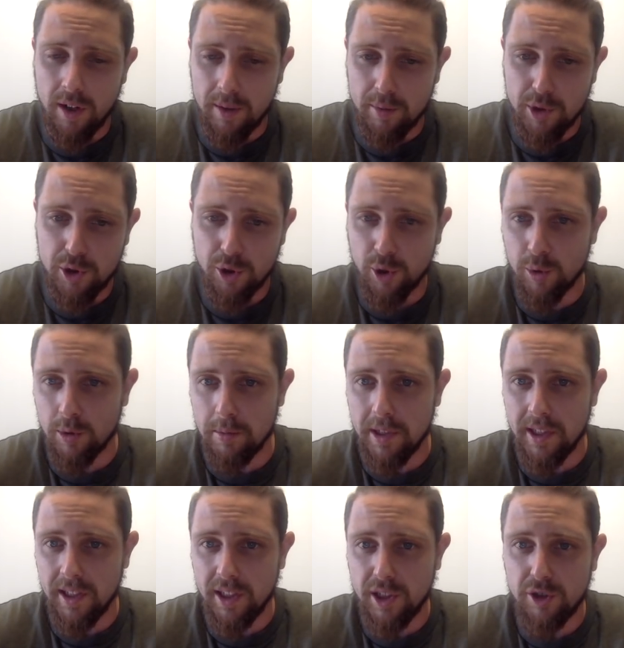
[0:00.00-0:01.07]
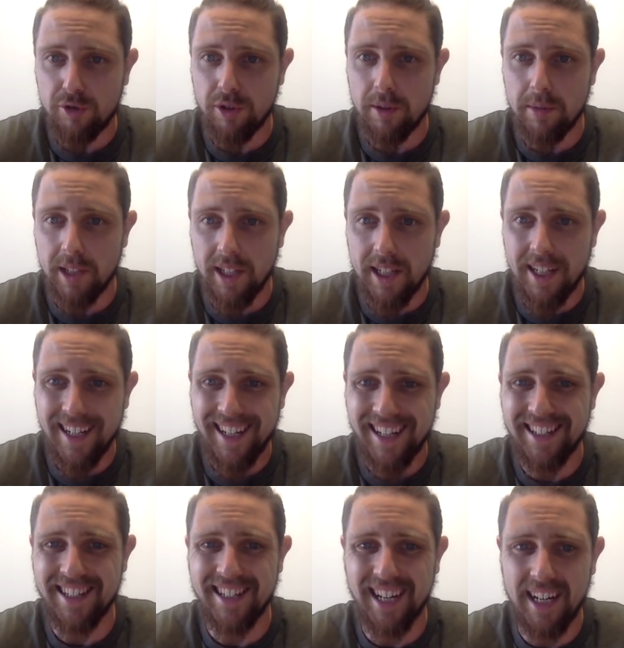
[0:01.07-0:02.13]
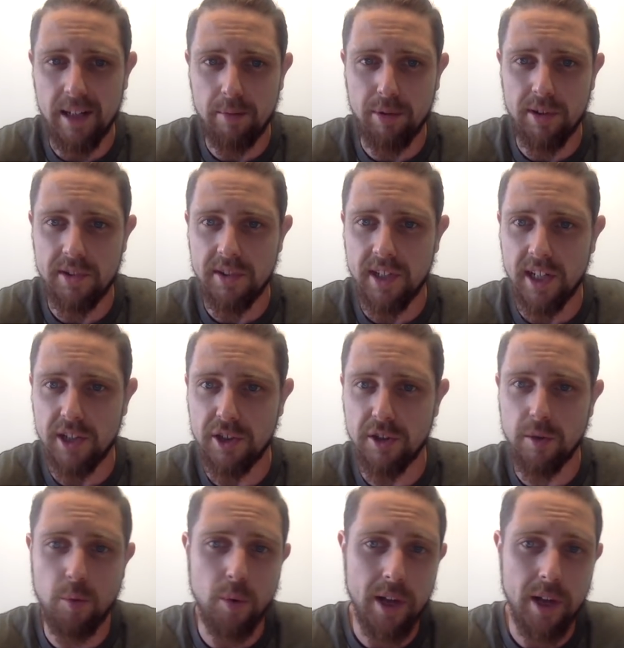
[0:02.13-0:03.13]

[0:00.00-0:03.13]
I'm sure will be an extremely entertaining presentation.